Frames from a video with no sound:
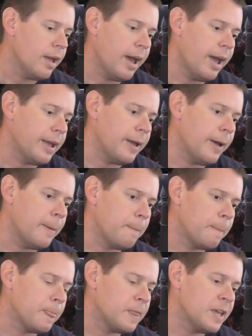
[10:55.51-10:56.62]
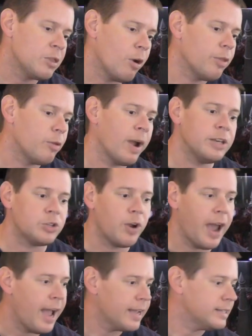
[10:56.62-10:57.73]
I think they're on the right
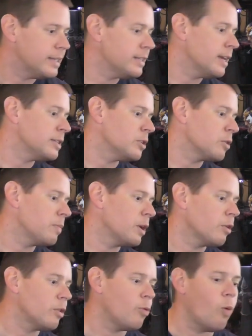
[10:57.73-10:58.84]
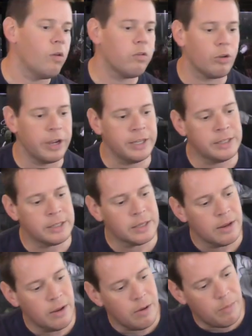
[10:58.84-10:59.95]
track because it does look bigger than Wolverine's,
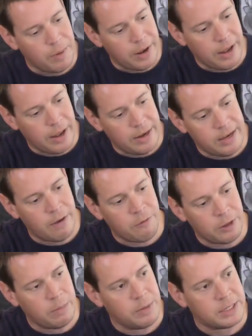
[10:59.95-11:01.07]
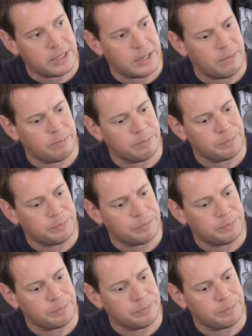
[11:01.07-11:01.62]
but definitely missed it.